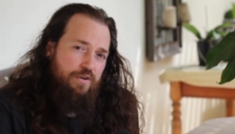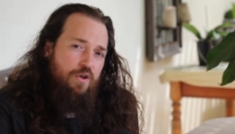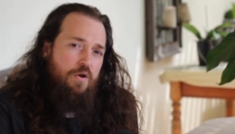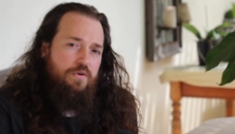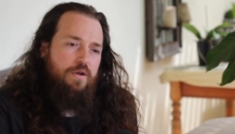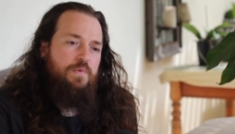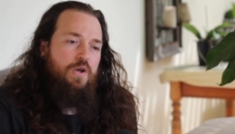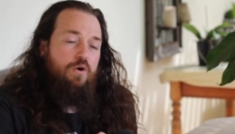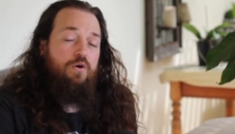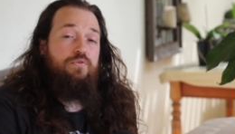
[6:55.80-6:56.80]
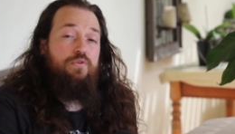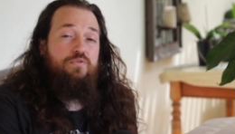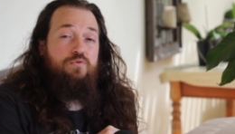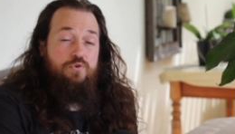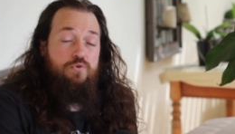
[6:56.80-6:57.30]
encoder on
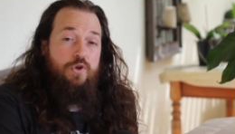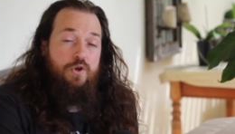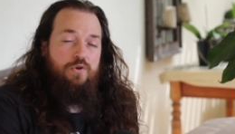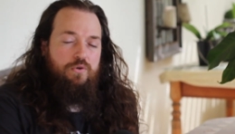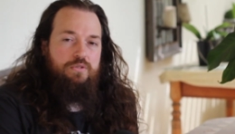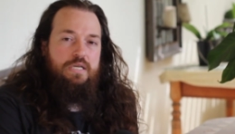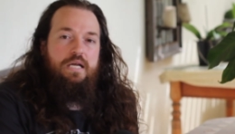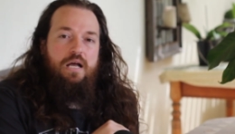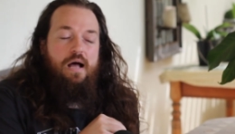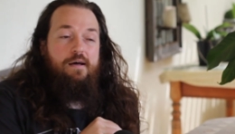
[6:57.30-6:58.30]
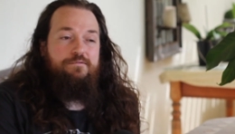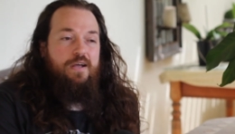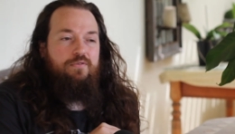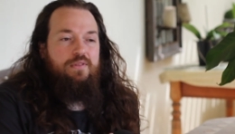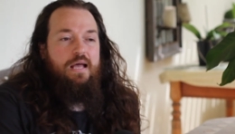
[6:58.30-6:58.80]
this new kernel, I
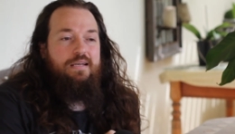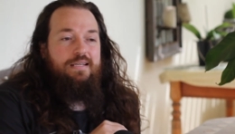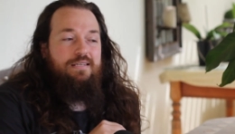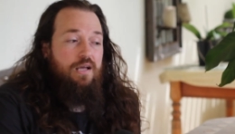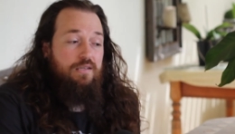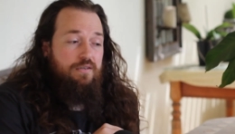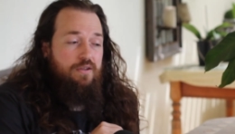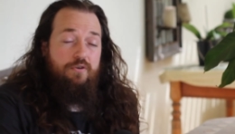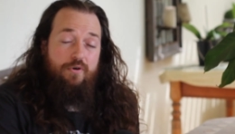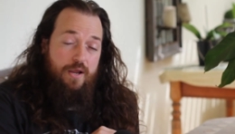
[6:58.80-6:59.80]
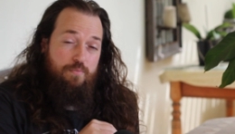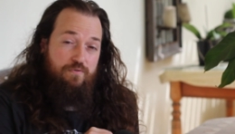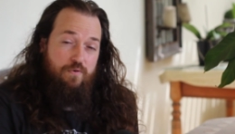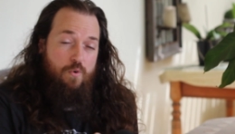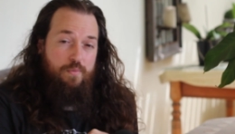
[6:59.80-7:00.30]
found that it doesn't degrade
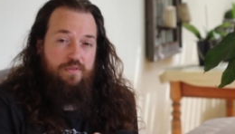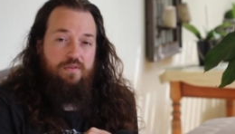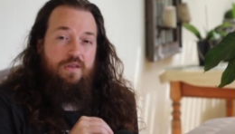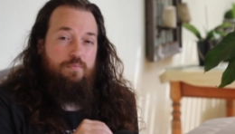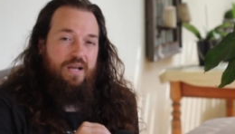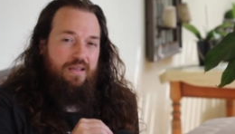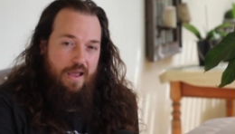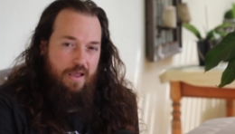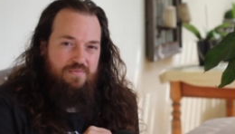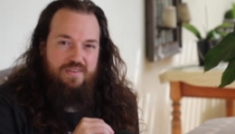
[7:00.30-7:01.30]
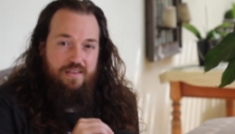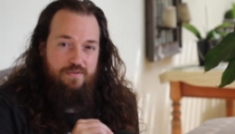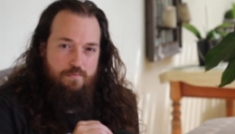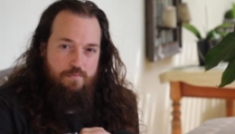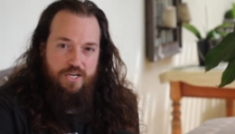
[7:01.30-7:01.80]
performance in my games
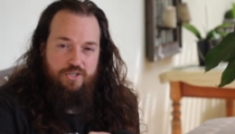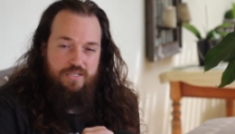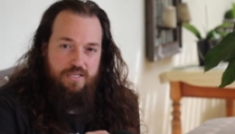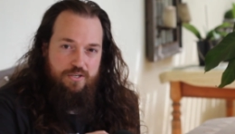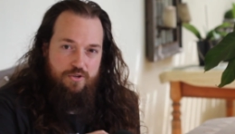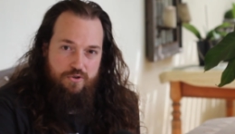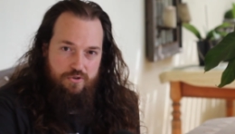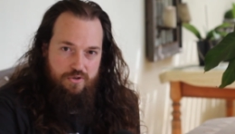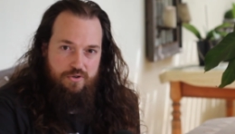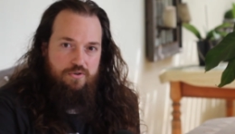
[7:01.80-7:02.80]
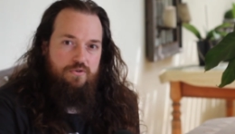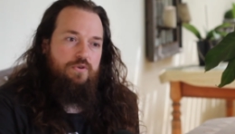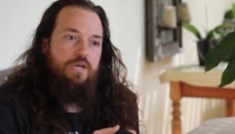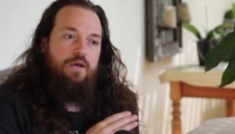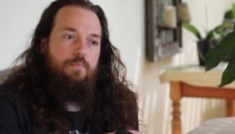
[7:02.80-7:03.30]
as much as it used to
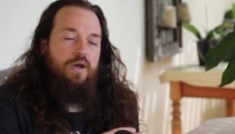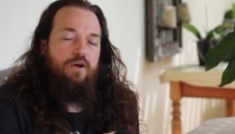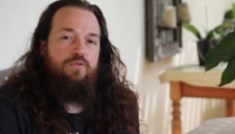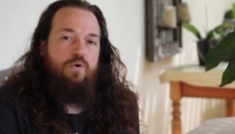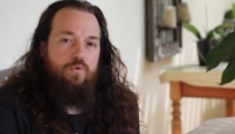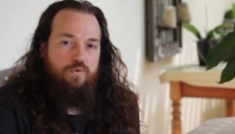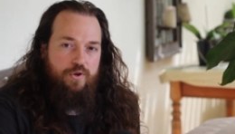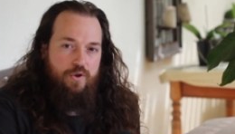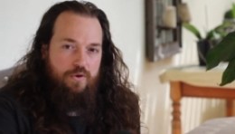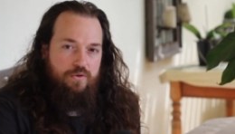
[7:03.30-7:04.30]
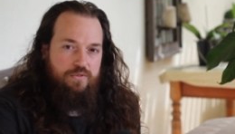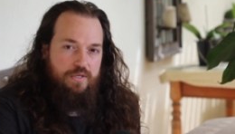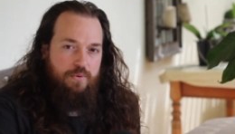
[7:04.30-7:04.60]
back on the older kernels in